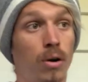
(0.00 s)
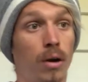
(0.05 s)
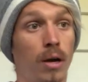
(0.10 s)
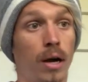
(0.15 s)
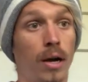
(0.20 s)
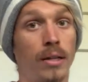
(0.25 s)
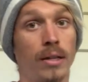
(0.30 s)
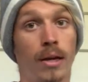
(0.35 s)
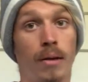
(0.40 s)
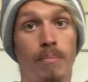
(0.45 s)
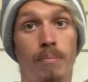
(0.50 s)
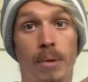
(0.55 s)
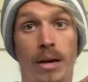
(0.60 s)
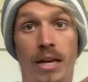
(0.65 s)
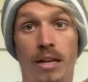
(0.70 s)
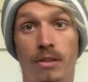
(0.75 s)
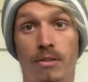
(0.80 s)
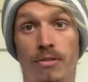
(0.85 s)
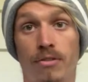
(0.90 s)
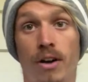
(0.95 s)
and then B
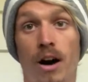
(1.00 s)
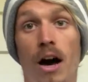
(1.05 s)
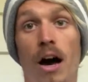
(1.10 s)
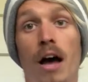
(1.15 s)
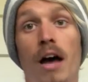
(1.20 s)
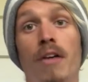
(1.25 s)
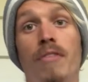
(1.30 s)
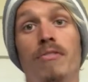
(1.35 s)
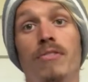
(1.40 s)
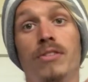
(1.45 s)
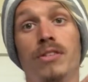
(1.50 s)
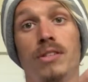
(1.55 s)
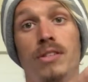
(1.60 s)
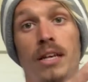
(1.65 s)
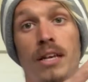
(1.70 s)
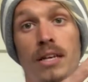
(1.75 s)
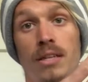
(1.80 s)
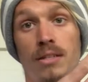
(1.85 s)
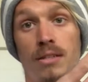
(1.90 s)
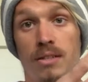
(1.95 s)
is 5, C
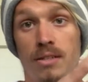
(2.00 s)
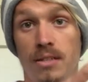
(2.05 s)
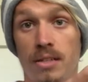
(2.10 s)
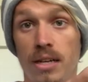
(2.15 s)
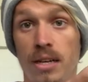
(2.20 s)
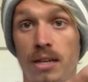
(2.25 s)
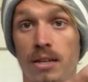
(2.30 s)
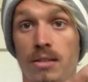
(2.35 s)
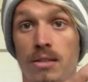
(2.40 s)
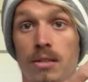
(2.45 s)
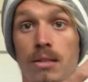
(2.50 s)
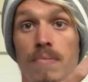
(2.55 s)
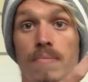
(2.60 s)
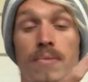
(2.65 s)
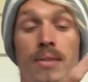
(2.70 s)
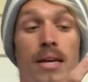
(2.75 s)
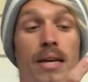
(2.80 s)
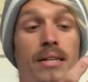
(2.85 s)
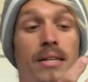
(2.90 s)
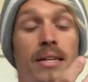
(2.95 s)
is 6,
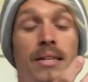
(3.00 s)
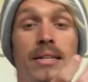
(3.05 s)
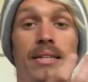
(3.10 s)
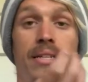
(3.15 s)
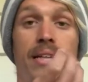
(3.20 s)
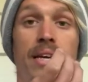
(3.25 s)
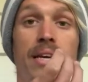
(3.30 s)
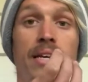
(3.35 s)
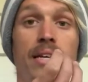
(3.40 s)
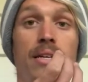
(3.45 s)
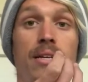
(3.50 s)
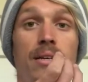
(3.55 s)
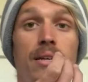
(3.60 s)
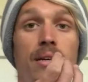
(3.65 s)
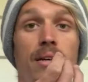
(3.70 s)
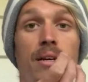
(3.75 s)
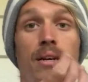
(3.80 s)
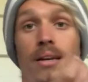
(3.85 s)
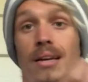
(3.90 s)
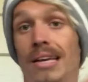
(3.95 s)
and then D
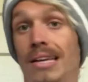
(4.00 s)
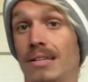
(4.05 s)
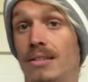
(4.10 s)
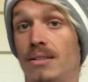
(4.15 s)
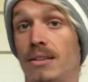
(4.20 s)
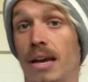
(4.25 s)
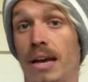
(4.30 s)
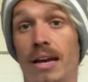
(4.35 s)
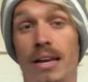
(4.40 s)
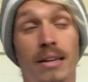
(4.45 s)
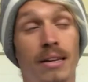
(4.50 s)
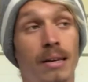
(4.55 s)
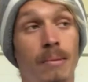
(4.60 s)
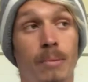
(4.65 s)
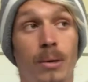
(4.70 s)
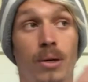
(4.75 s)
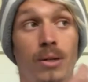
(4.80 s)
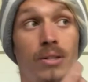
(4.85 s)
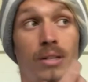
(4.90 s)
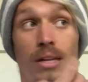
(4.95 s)
is handy
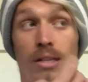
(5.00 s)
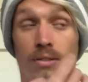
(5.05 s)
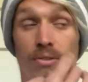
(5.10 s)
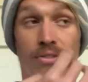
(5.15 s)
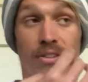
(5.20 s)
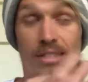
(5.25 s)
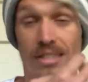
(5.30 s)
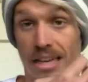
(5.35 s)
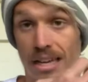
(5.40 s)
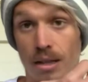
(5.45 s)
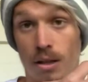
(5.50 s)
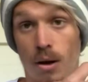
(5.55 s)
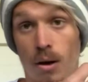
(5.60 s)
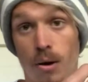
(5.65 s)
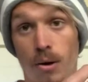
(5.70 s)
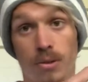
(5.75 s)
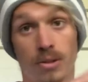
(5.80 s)
because that's for deload.